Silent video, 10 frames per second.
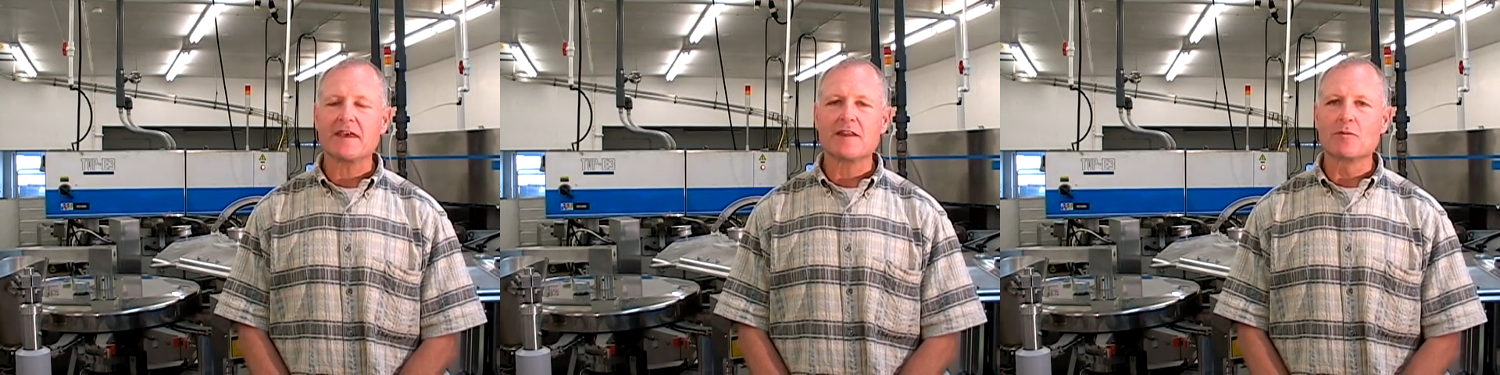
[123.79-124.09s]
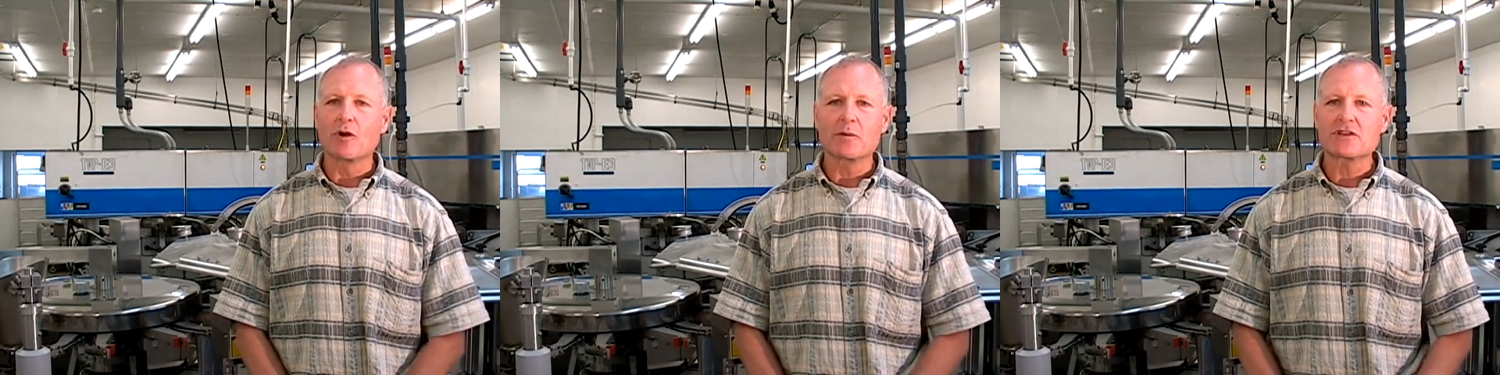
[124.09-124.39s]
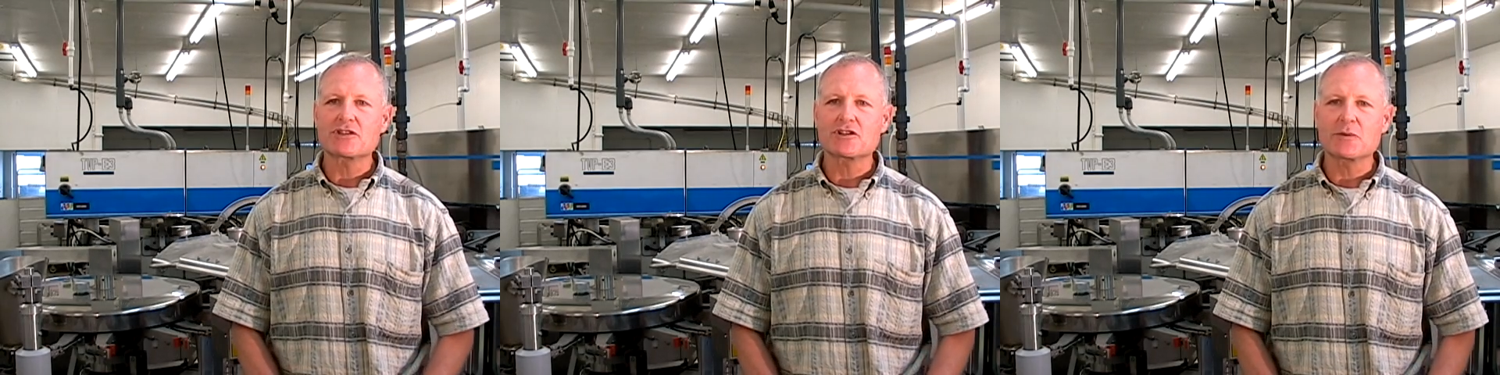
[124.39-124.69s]
And the more
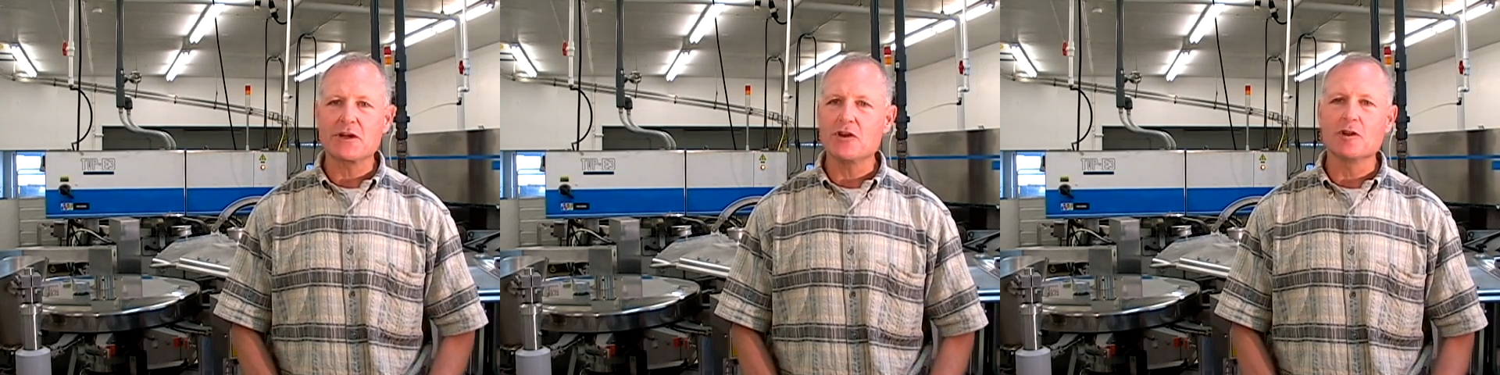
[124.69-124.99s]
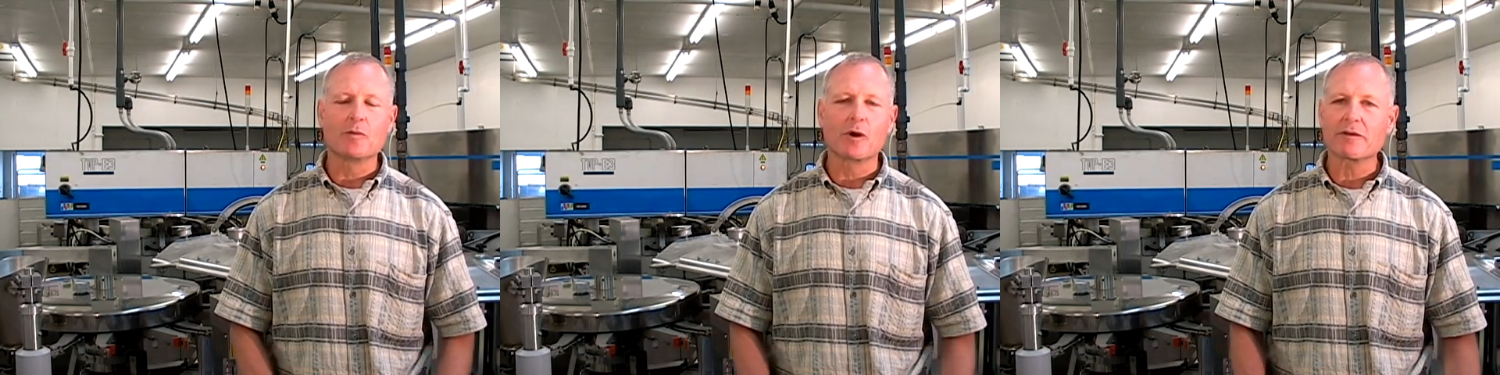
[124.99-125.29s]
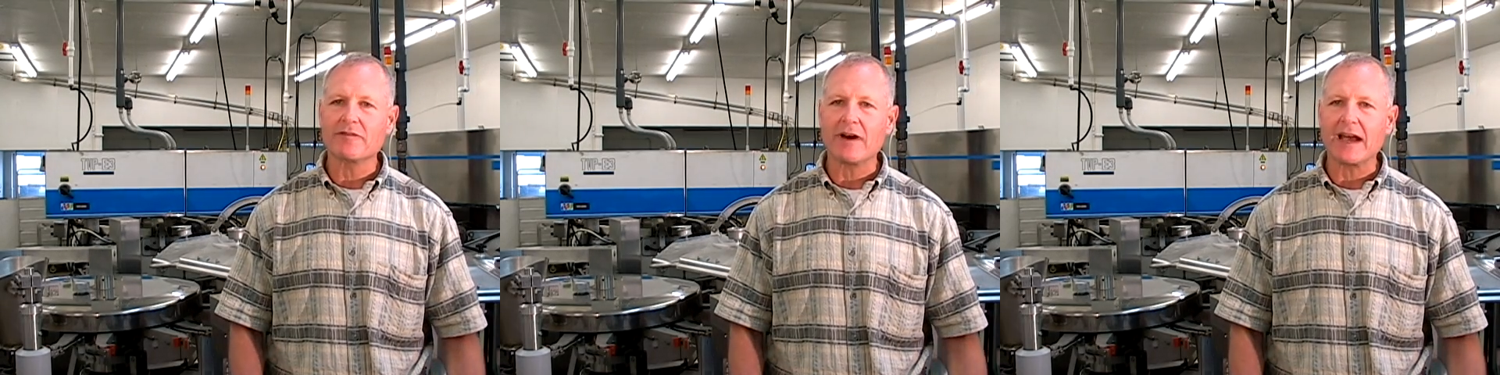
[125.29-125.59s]
research we do, the more we
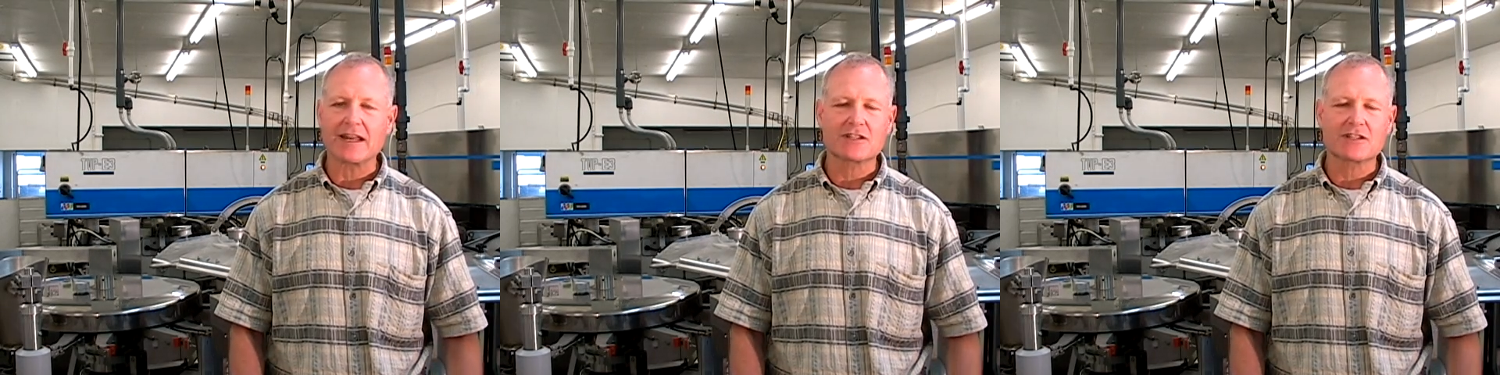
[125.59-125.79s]
find.